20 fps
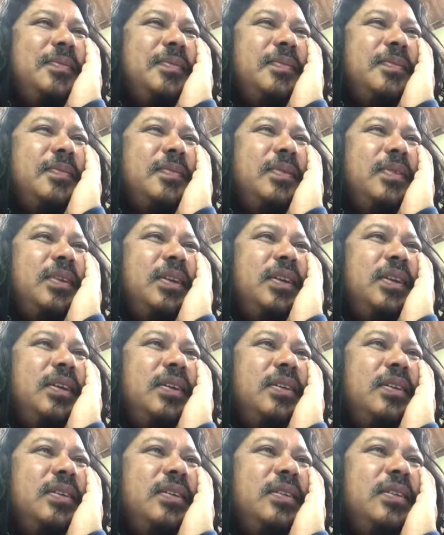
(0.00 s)
Yeah.
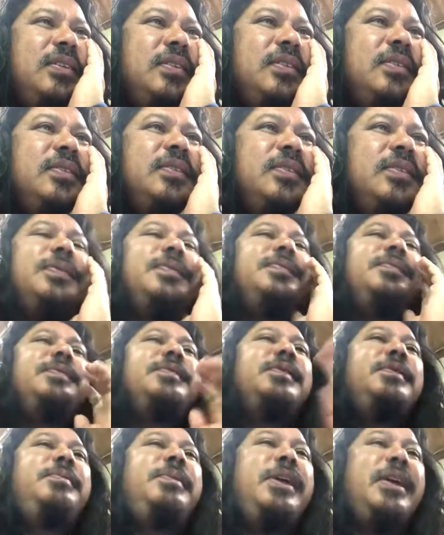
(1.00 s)
To
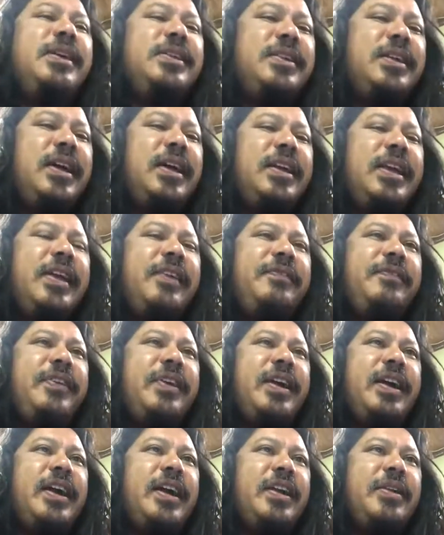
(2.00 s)
me, I can't figure out
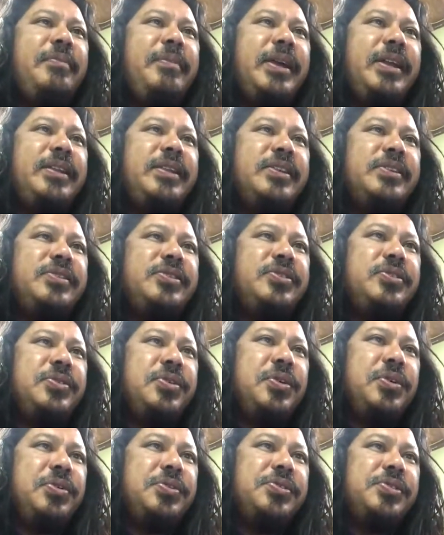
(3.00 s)
how to make this scroll
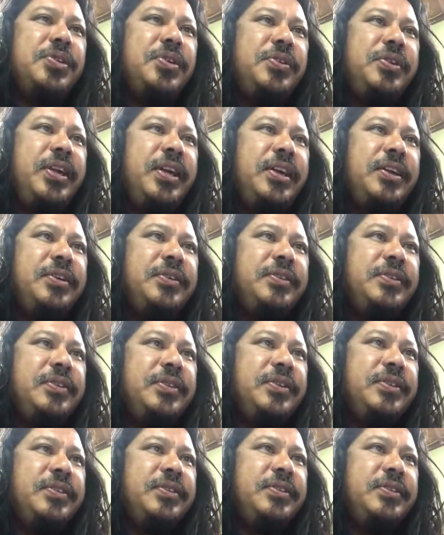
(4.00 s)
slow down
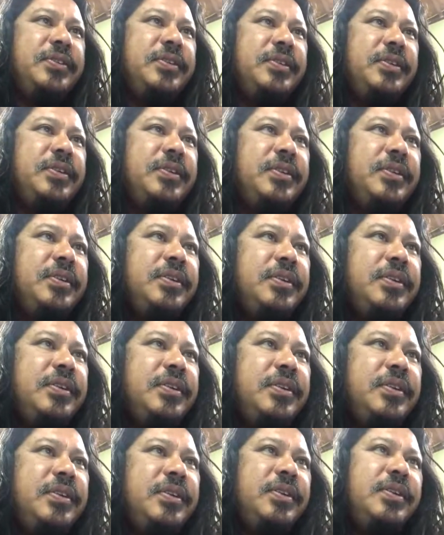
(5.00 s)
because
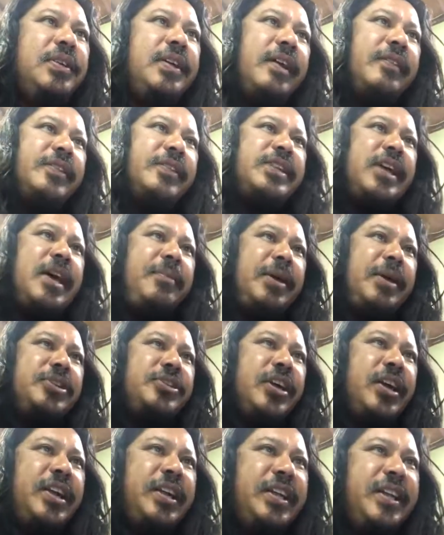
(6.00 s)
every time I try
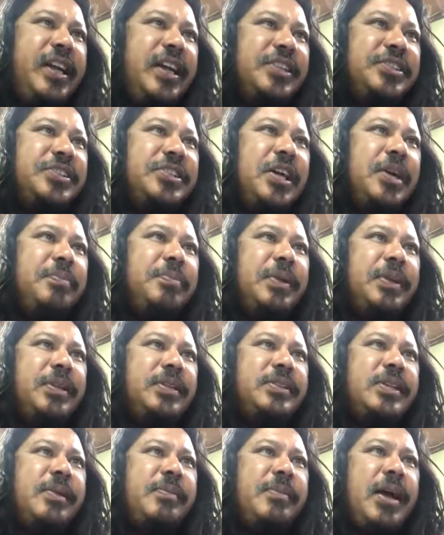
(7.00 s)
to catch up, it
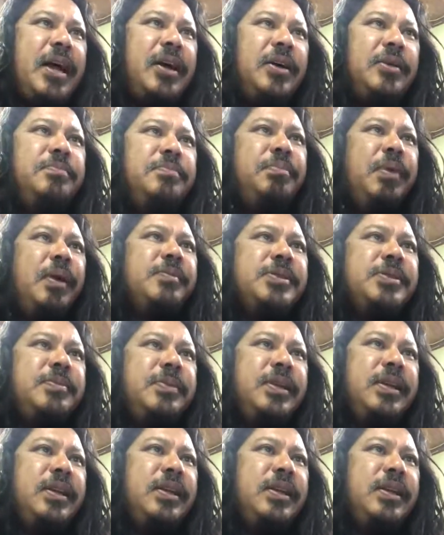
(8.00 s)
somehow bumps me.